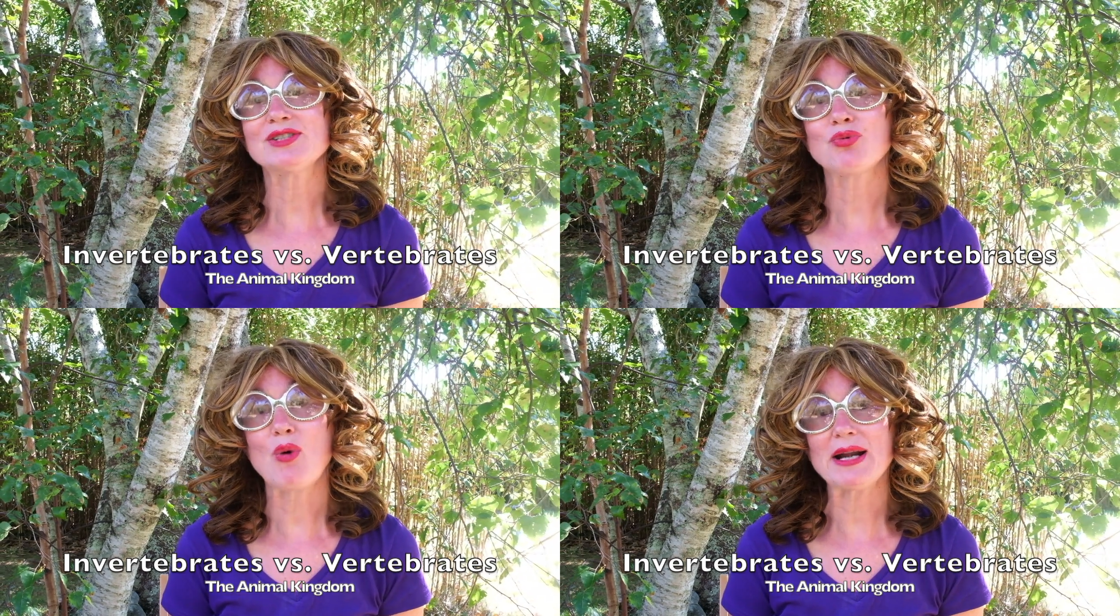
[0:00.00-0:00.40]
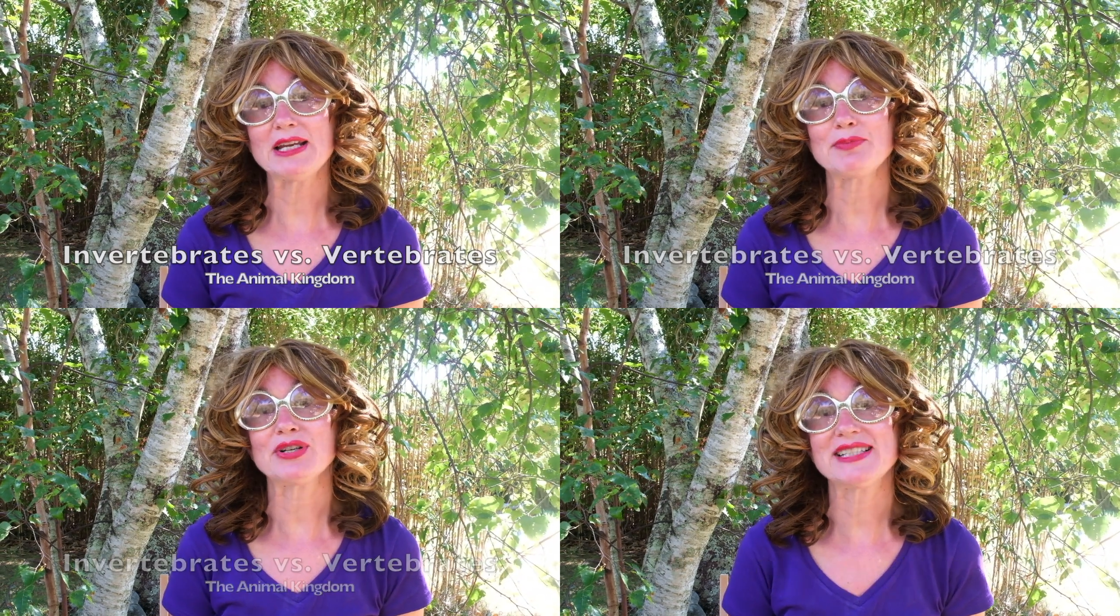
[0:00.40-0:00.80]

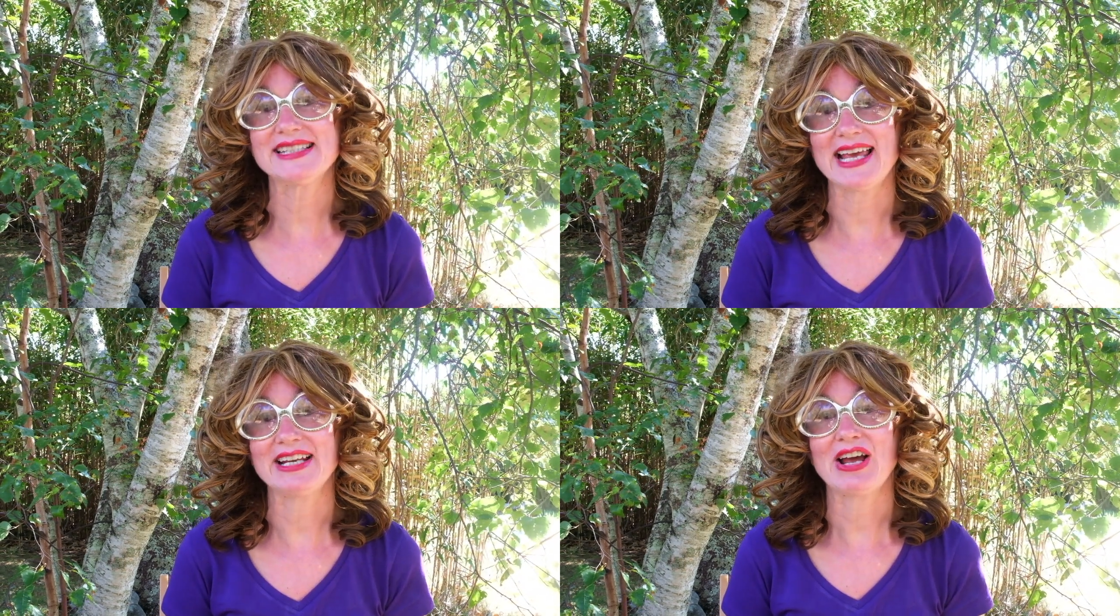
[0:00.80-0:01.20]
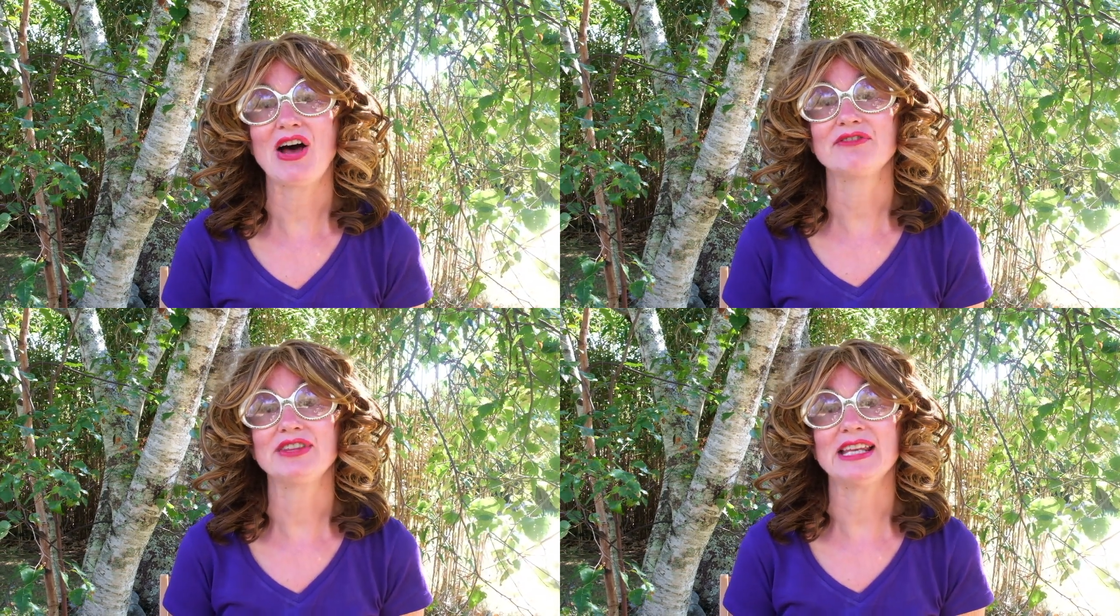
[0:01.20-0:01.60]
20%
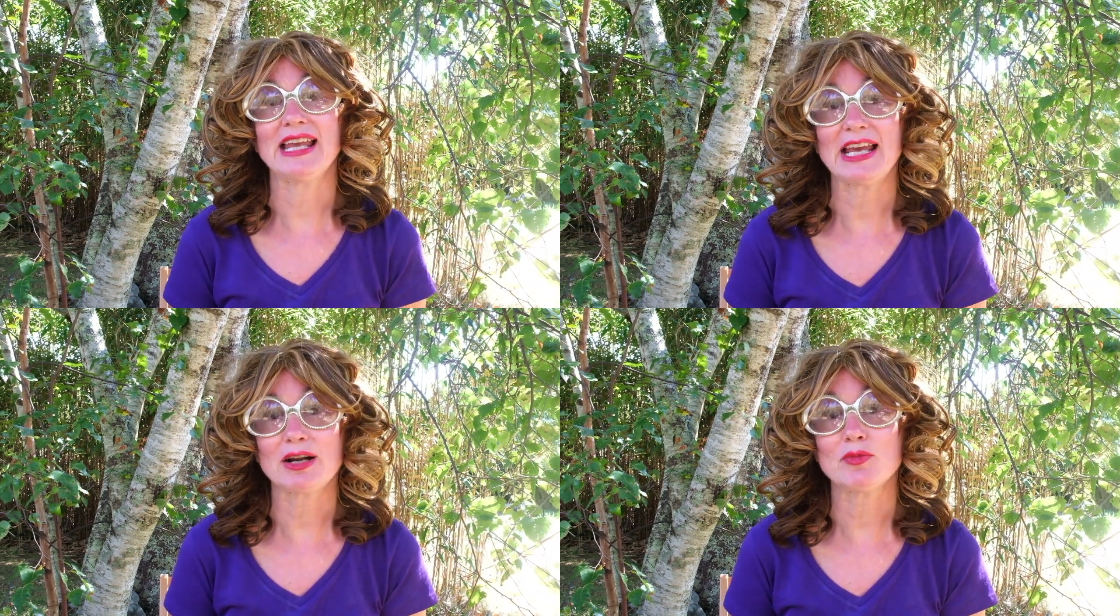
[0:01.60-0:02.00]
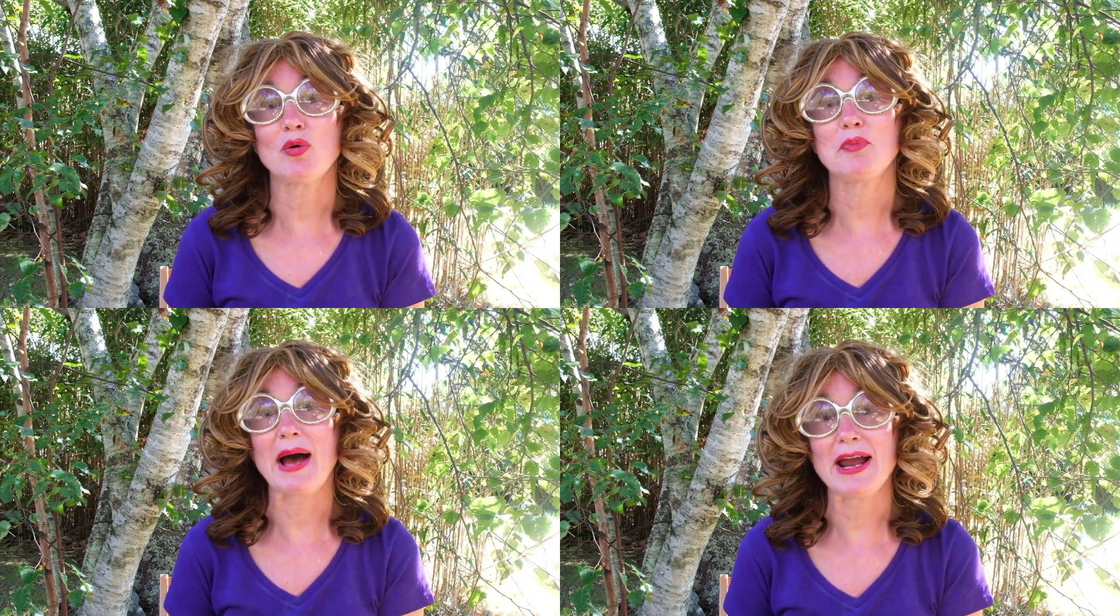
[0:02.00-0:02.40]
of the animal
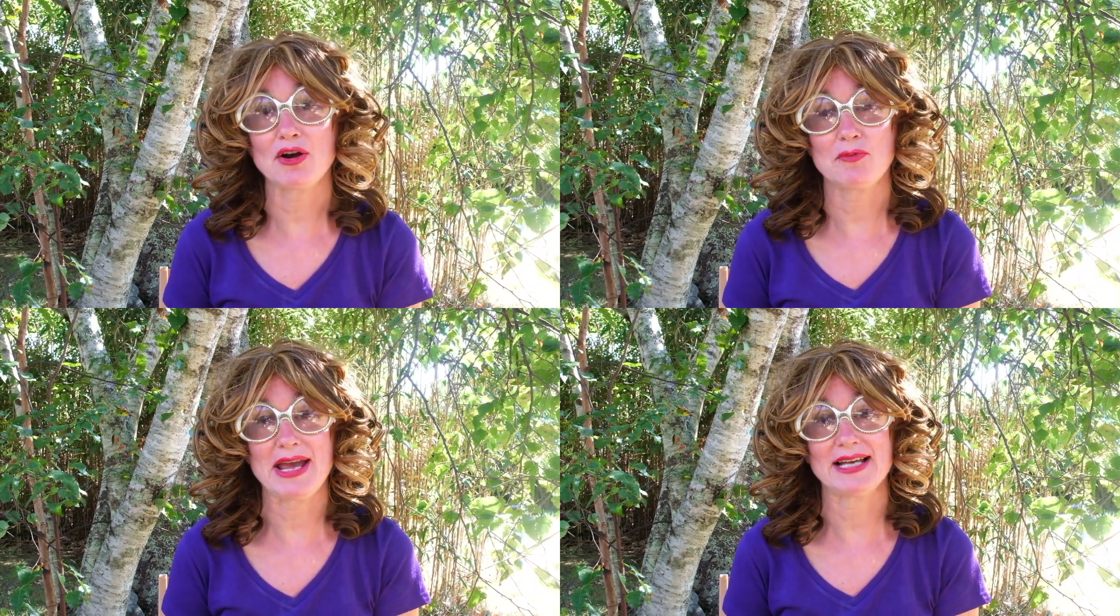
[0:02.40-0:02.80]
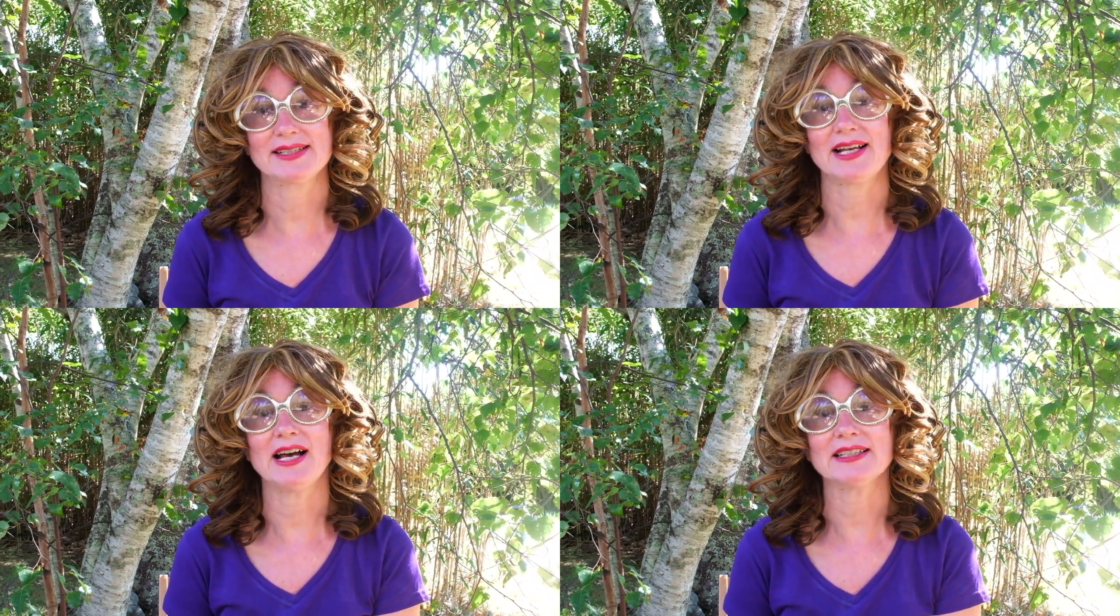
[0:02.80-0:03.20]
biomass
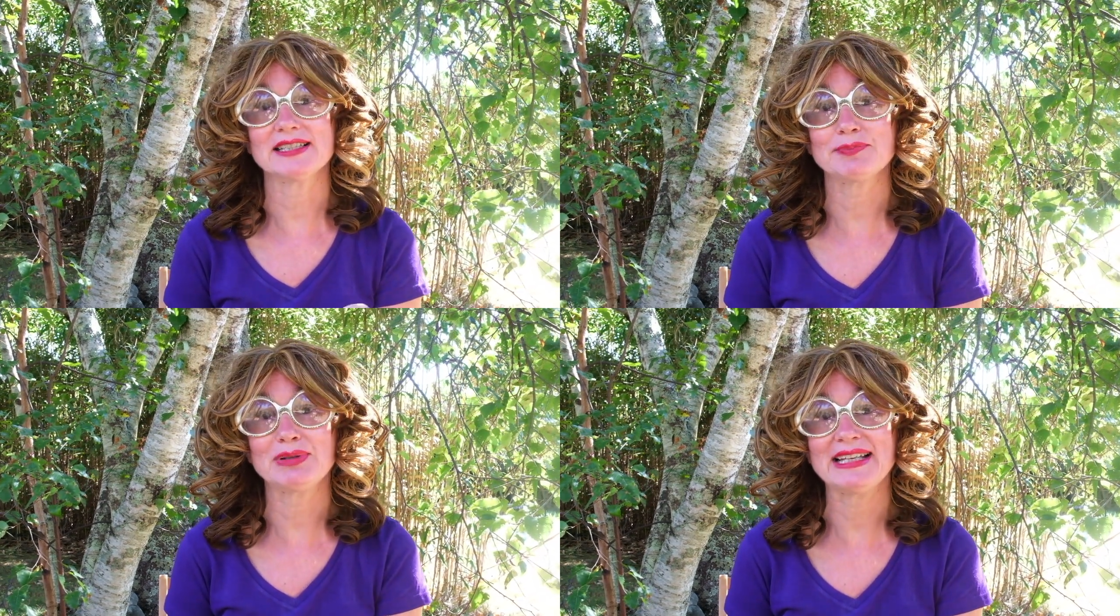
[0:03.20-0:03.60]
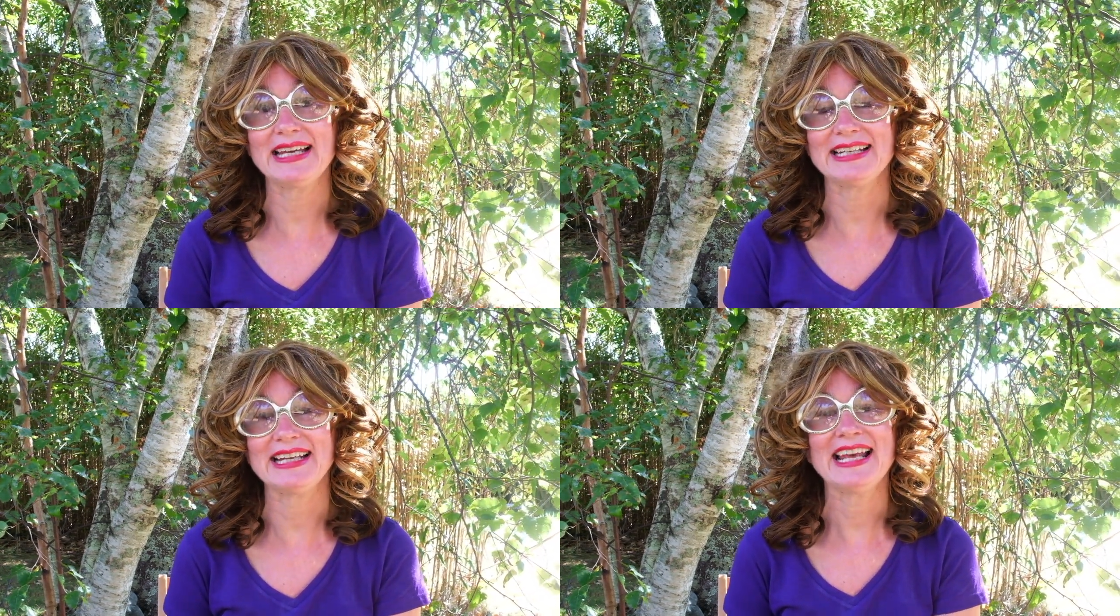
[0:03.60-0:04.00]
on this
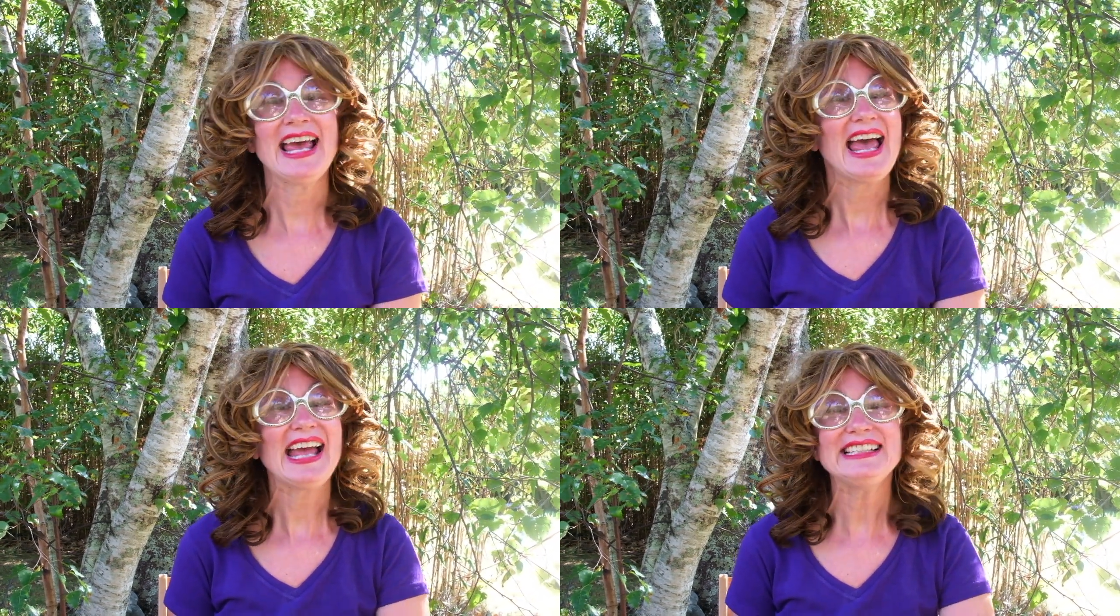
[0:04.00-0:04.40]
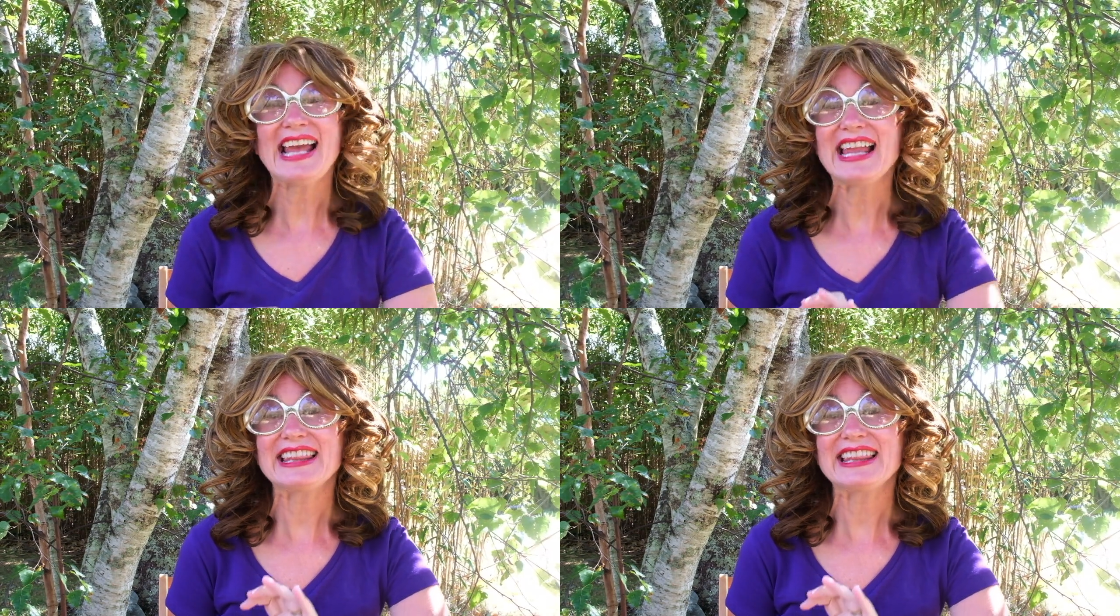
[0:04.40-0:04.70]
planet, and yet